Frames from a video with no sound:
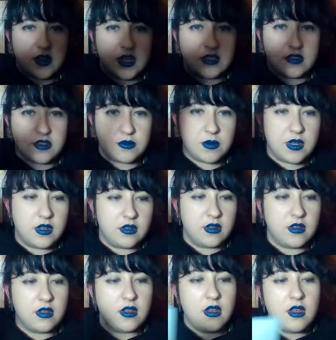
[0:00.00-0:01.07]
peace cranes as
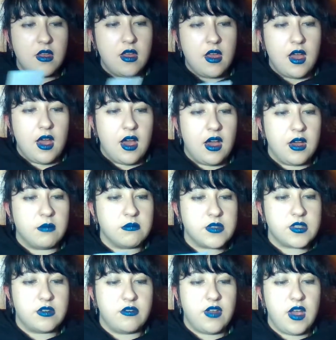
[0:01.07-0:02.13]
well,
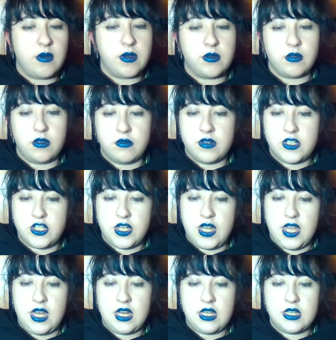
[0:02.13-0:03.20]
sort of how it all
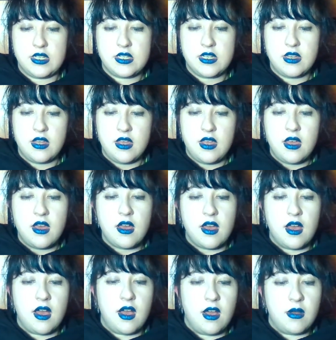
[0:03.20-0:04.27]
originated.
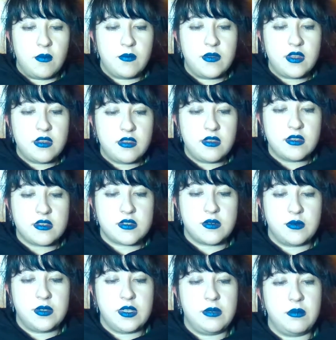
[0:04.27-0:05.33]
And I think
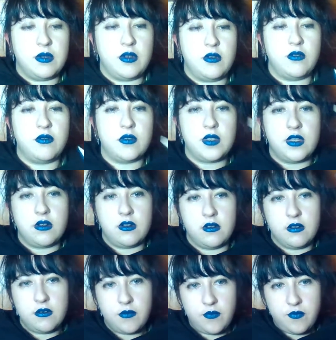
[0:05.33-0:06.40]
that's a really beautiful
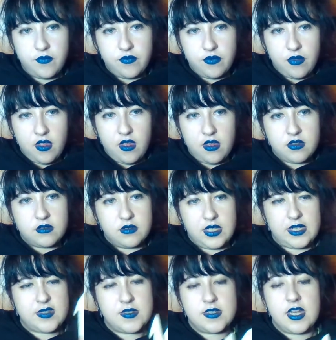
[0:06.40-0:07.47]
little,
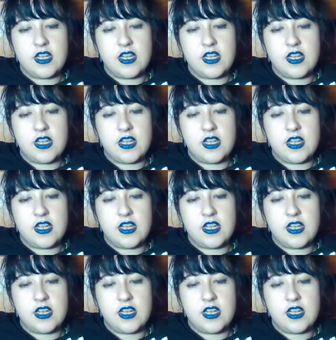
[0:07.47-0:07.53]
like,